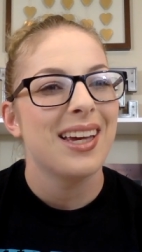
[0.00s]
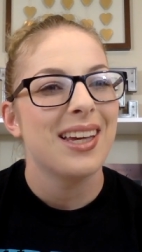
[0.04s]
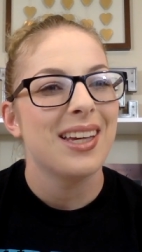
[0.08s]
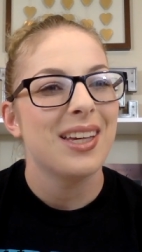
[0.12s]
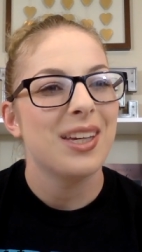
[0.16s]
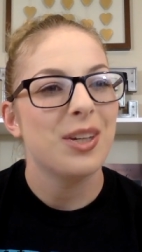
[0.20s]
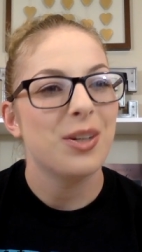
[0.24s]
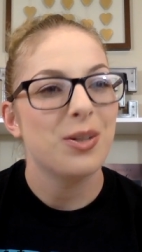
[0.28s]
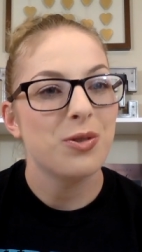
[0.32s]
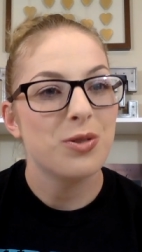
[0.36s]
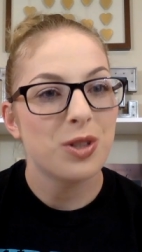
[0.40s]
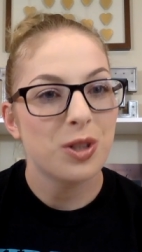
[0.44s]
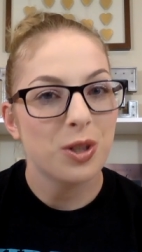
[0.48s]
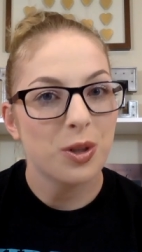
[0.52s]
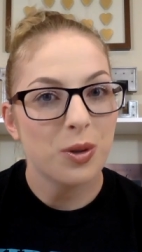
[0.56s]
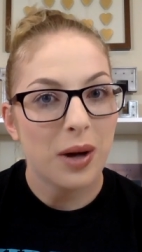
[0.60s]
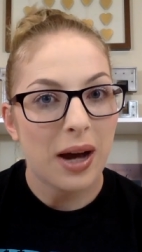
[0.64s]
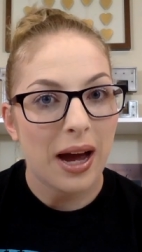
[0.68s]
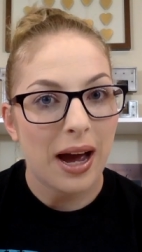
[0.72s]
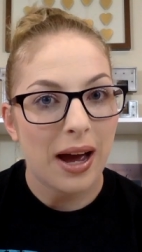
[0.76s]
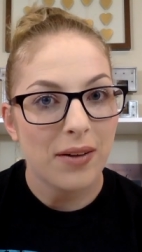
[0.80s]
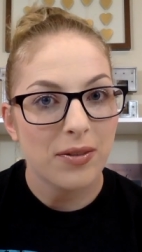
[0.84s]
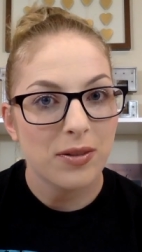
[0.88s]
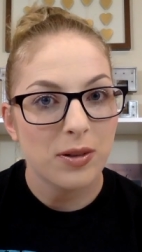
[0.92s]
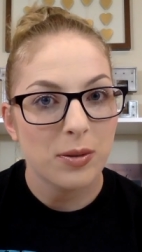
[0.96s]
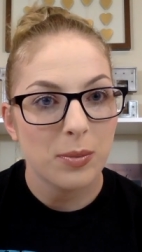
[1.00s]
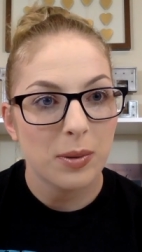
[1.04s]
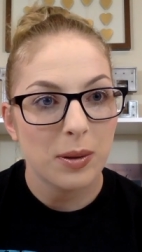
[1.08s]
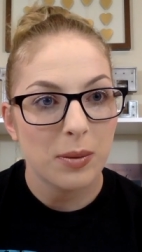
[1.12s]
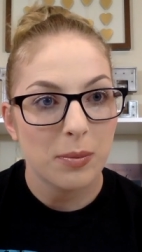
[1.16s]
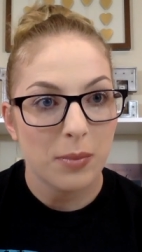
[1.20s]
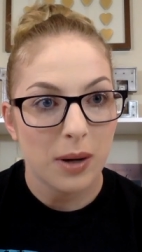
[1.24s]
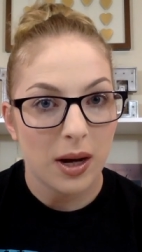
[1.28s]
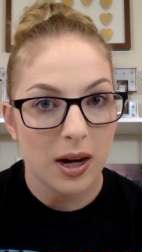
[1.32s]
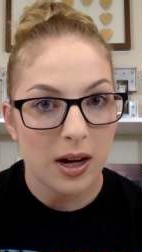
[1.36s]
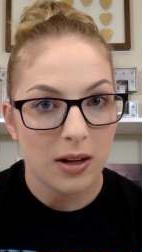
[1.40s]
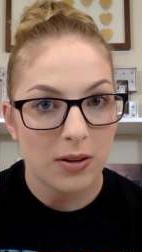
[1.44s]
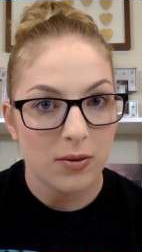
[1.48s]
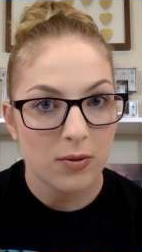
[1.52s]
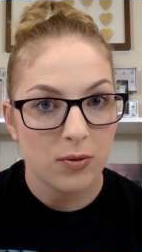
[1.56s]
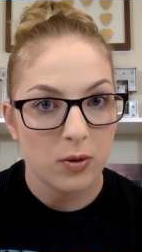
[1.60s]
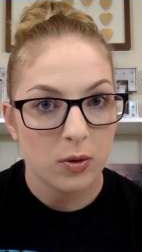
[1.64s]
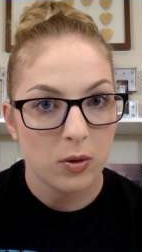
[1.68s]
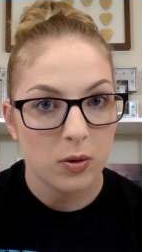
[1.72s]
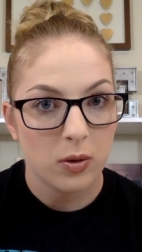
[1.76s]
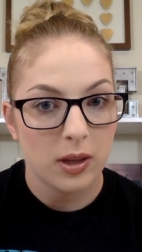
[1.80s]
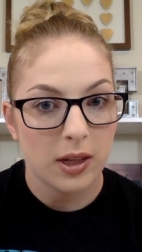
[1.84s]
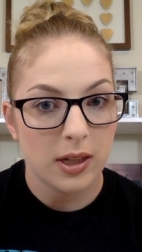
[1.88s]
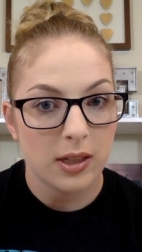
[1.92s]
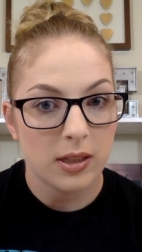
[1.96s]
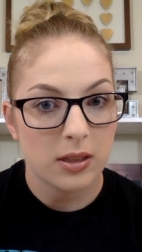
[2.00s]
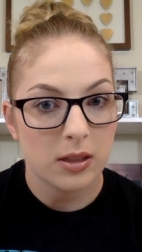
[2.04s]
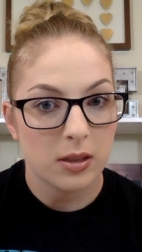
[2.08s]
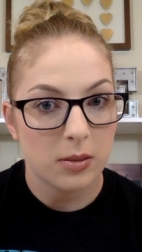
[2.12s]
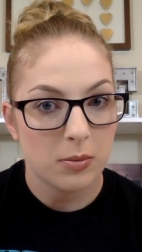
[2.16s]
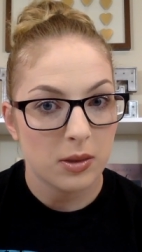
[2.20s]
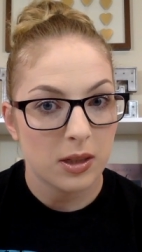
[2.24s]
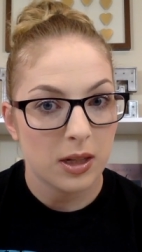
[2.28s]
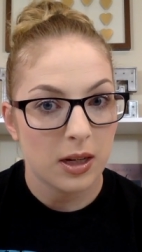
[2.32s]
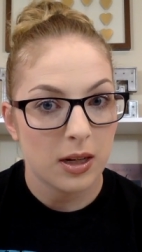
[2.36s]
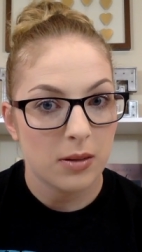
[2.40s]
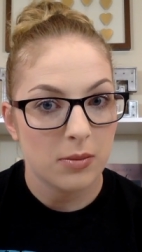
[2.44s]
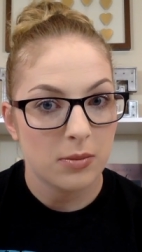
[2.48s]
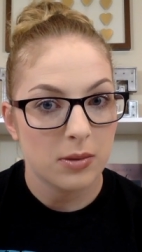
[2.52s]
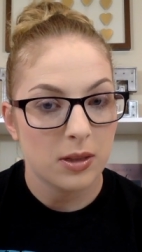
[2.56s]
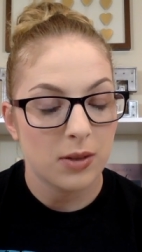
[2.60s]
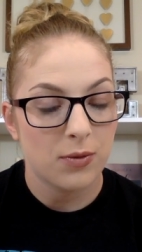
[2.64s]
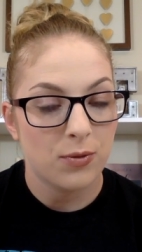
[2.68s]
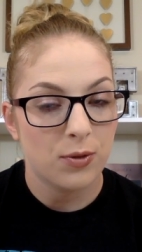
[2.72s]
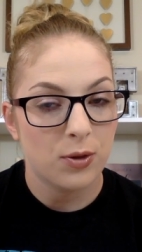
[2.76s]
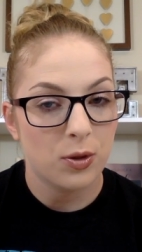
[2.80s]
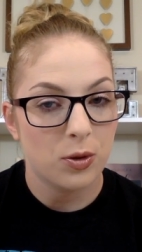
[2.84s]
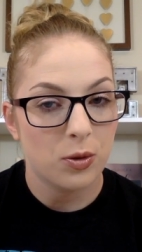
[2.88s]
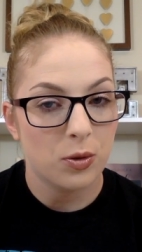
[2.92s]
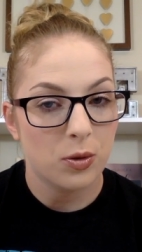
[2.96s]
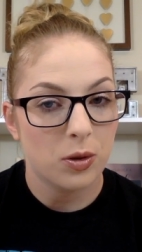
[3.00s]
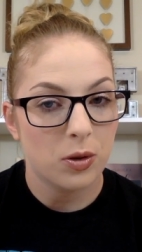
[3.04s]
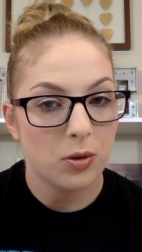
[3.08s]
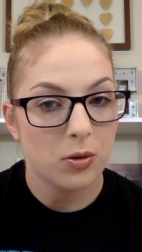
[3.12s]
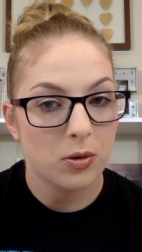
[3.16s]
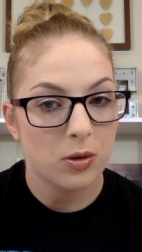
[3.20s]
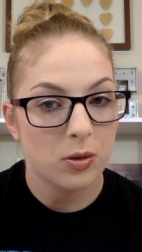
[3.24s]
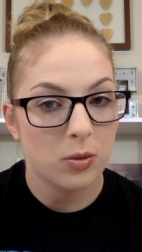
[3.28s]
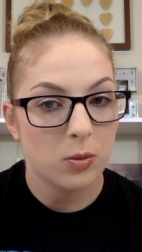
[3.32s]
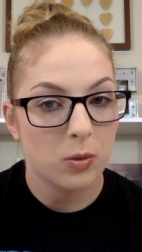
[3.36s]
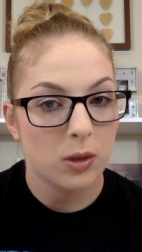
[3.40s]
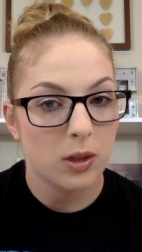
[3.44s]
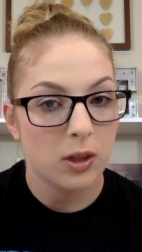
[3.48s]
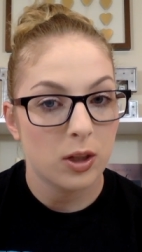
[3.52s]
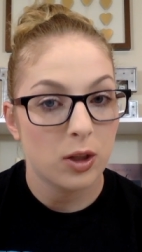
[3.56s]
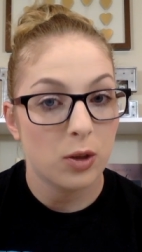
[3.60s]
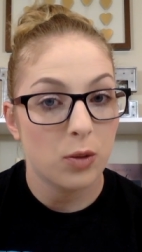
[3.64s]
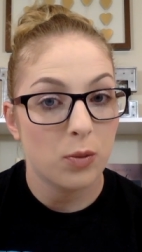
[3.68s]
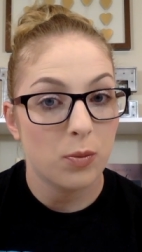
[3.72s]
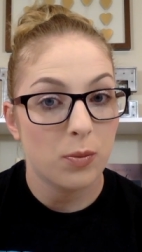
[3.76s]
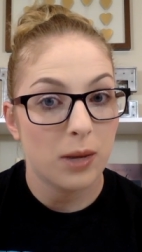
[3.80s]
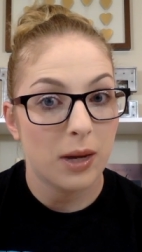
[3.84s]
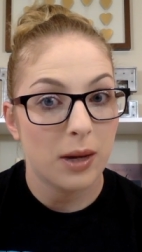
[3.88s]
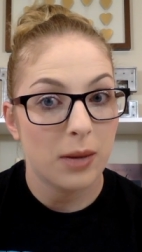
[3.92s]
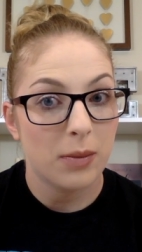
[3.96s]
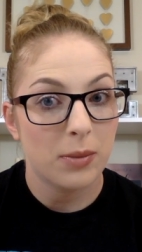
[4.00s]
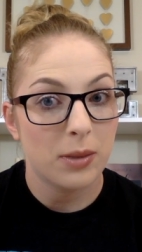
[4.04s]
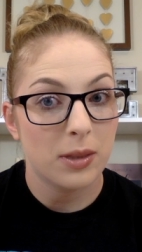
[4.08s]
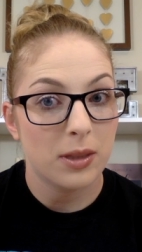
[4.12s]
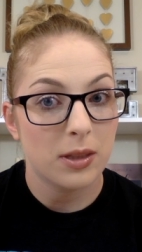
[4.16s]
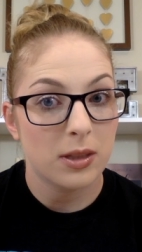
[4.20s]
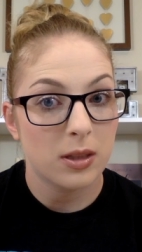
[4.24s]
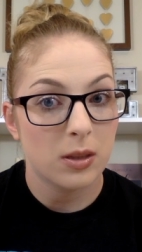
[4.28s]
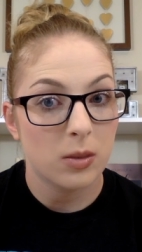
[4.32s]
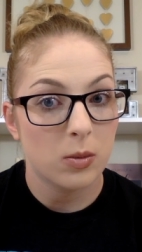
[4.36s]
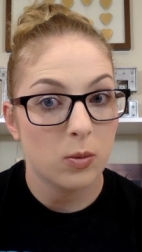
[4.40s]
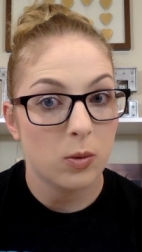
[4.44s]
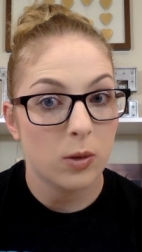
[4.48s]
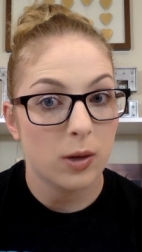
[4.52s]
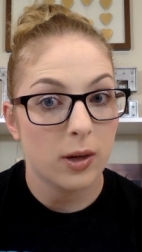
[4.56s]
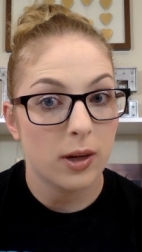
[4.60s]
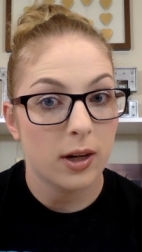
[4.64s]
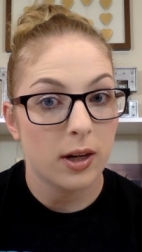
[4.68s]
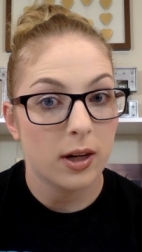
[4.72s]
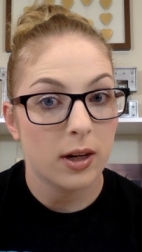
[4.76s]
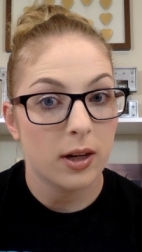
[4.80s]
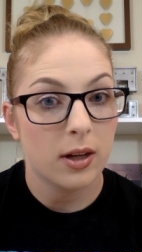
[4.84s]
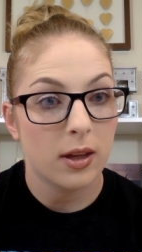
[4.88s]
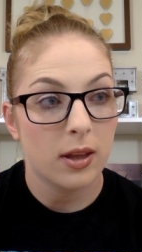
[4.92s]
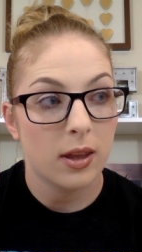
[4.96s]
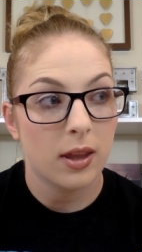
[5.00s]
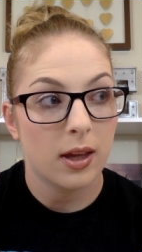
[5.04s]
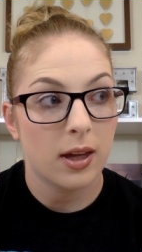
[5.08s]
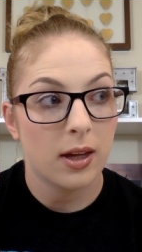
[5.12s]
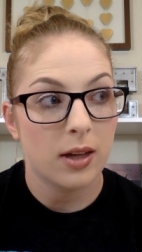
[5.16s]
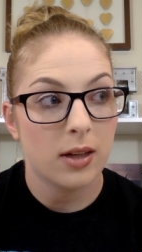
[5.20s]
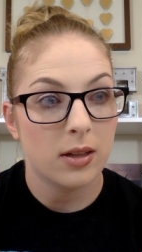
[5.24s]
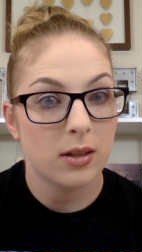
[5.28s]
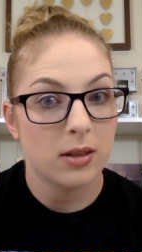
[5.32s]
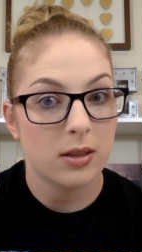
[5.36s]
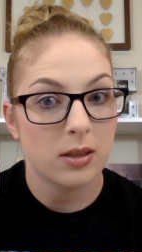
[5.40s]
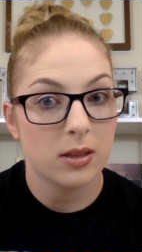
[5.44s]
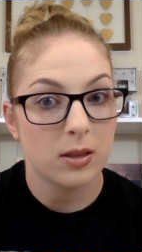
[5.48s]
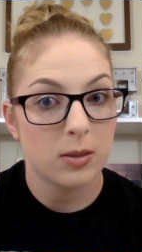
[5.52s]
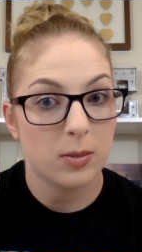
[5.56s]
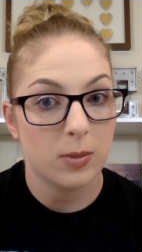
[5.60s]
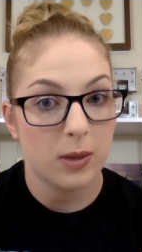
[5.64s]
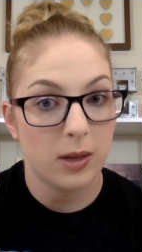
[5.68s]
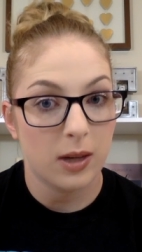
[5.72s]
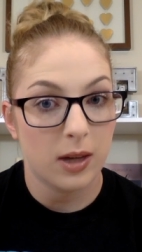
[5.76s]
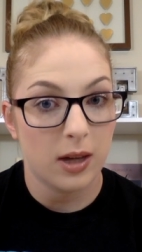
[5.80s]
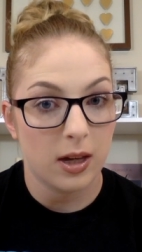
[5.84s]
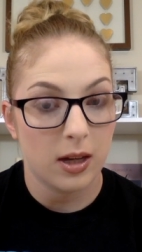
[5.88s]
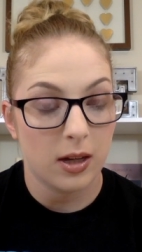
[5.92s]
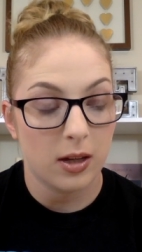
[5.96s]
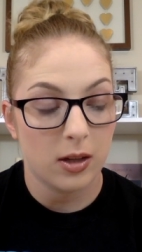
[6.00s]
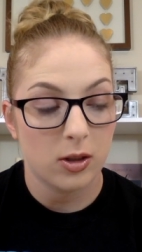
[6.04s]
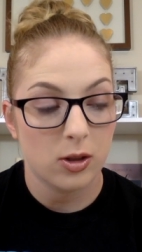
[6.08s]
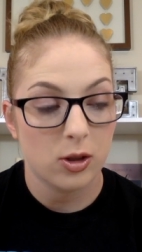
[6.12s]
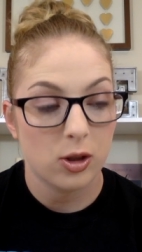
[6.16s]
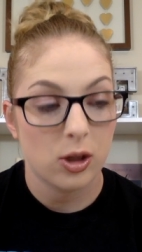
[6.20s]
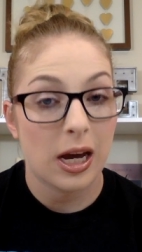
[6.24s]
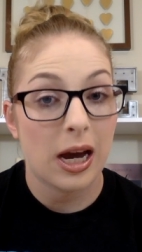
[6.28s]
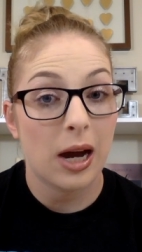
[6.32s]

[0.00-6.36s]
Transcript: you do have to be mindful that sometimes if you do go somewhere, you might be somewhere that doesn't speak English.